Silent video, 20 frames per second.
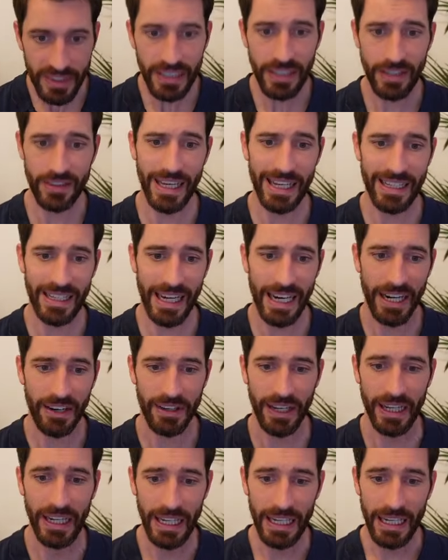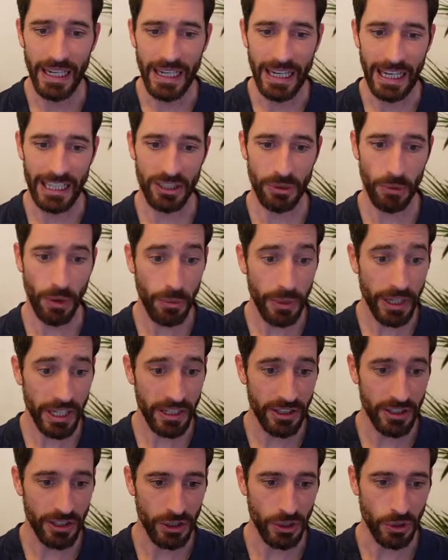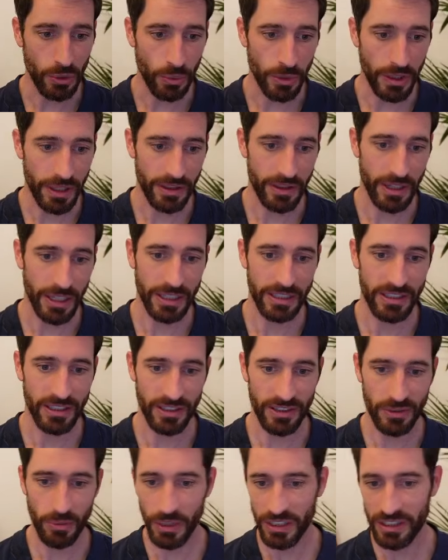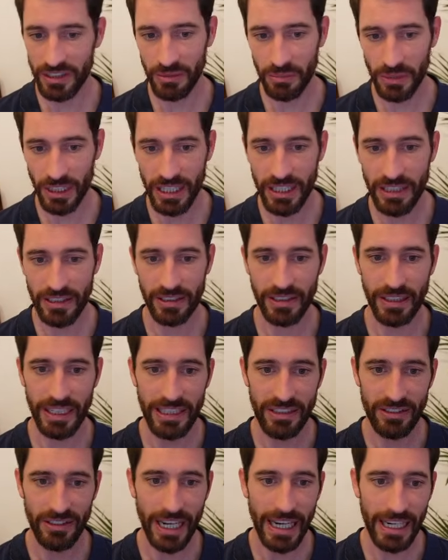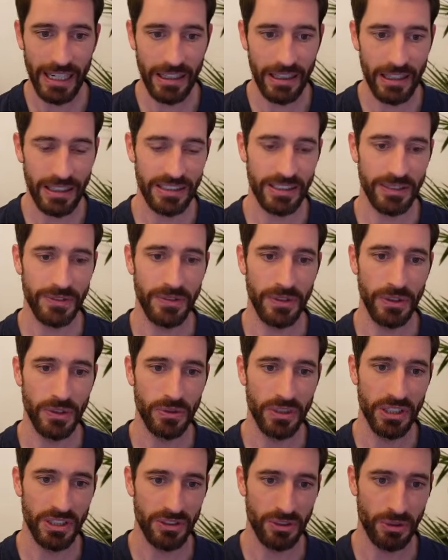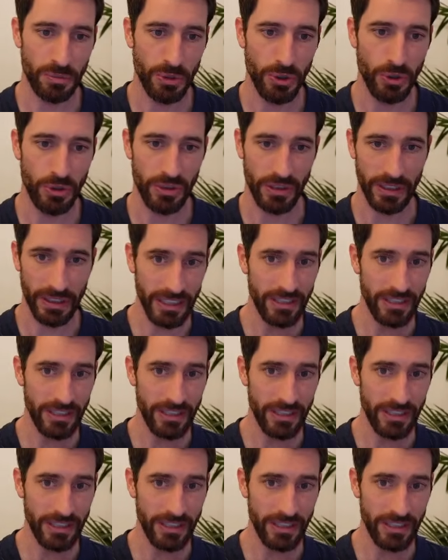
that area. And so what we can do with just one simulation is to analyze the flow distribution.